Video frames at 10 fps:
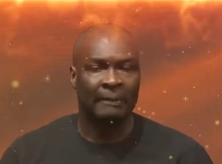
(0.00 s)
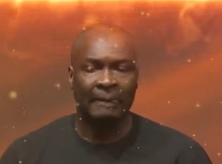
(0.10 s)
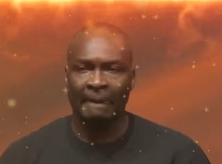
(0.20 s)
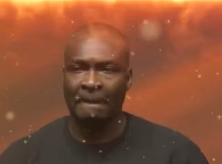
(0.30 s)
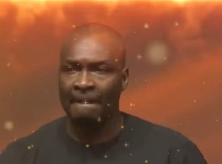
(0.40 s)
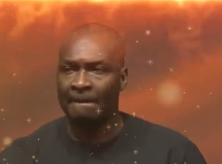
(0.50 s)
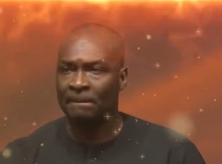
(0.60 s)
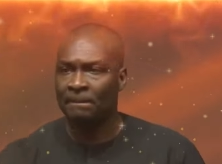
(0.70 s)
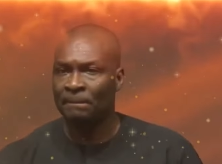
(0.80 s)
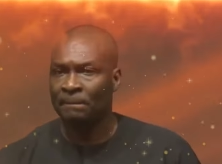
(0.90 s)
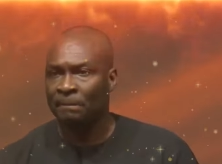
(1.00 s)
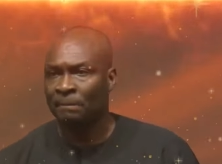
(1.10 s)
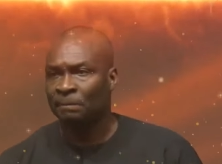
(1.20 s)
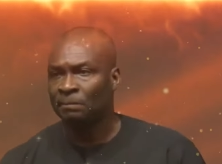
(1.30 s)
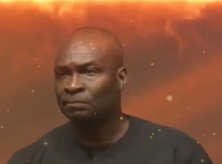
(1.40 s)

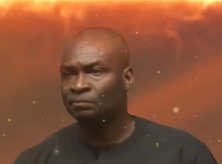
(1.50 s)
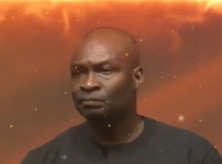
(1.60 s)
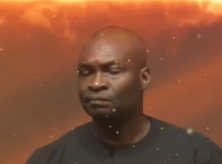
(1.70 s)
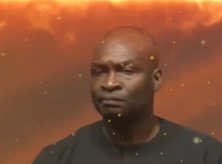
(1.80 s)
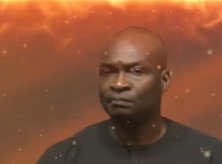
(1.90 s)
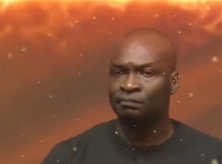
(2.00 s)
(silence)